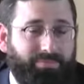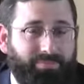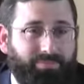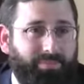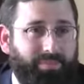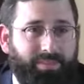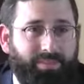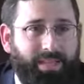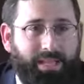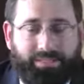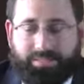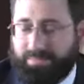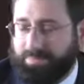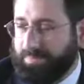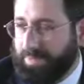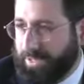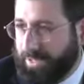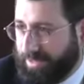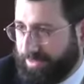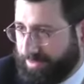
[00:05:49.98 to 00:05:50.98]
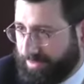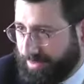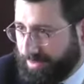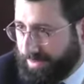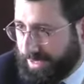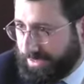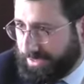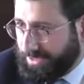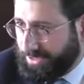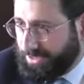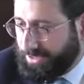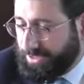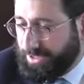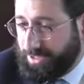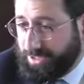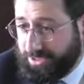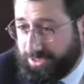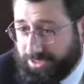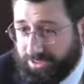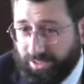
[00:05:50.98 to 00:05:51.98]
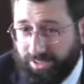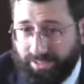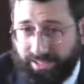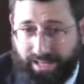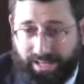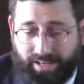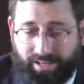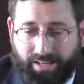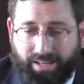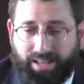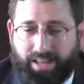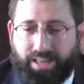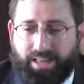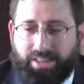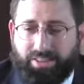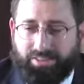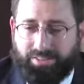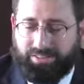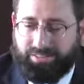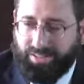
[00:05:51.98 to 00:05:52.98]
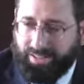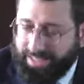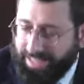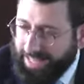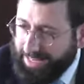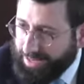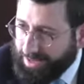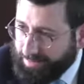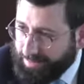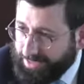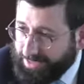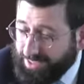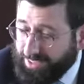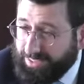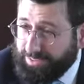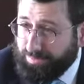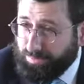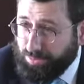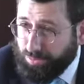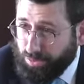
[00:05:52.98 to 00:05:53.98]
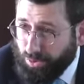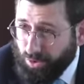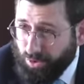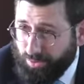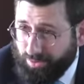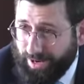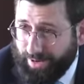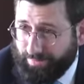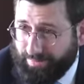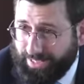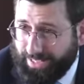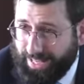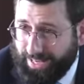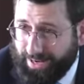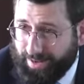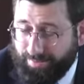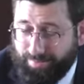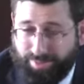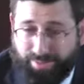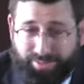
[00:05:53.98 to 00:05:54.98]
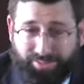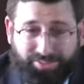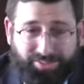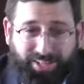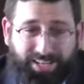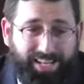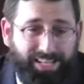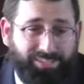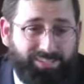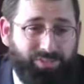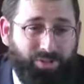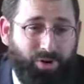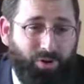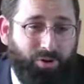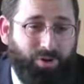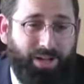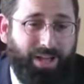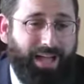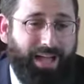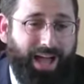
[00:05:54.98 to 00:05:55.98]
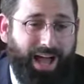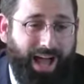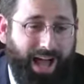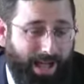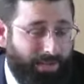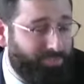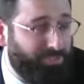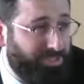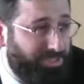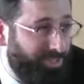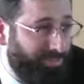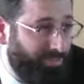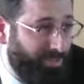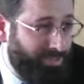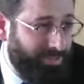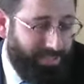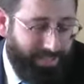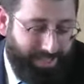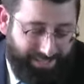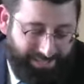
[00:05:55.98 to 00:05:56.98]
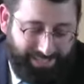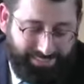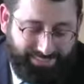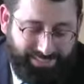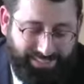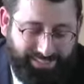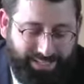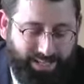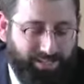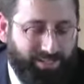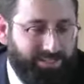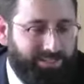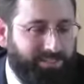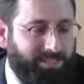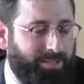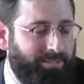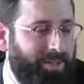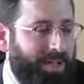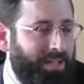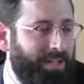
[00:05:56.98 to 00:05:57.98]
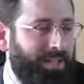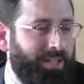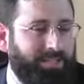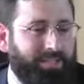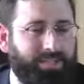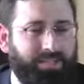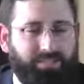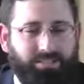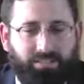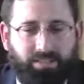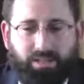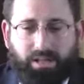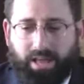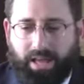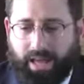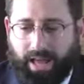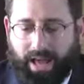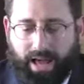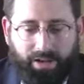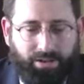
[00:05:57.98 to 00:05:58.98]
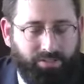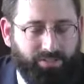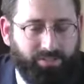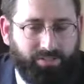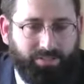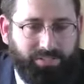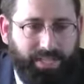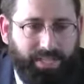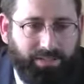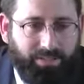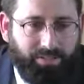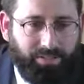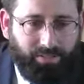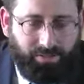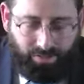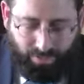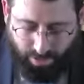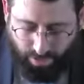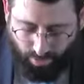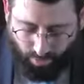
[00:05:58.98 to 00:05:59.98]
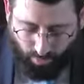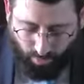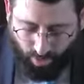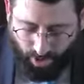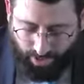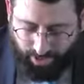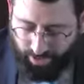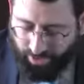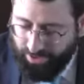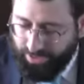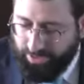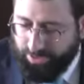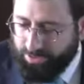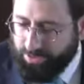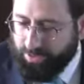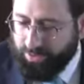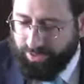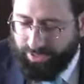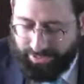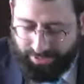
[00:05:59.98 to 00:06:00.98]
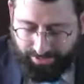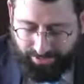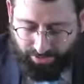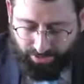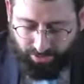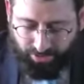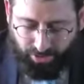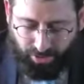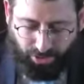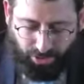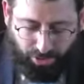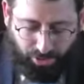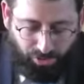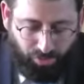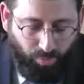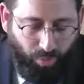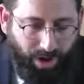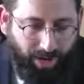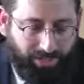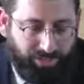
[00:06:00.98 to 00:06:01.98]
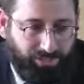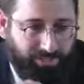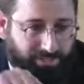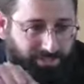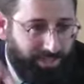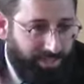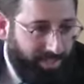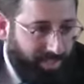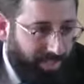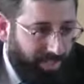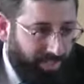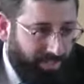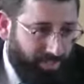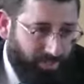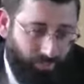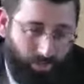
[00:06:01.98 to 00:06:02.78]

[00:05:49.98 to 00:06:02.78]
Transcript: That's a meaningful message. The sun got, the sun got up, the sun is programmed to get up. The sun has no option, but that's like telling somebody like this, I don't understand you. Why aren't you doing what you need to do? Your watch is ticking, your